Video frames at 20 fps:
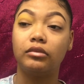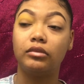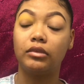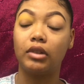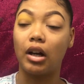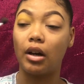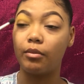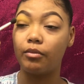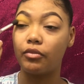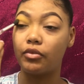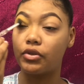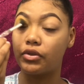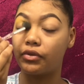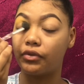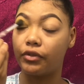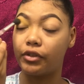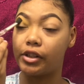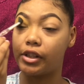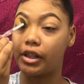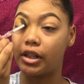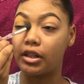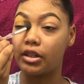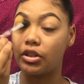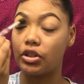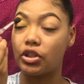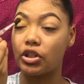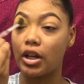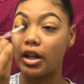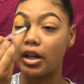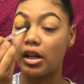thumb was freaking
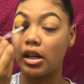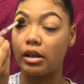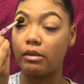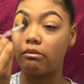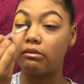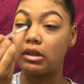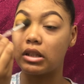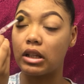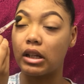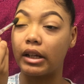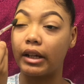jammed.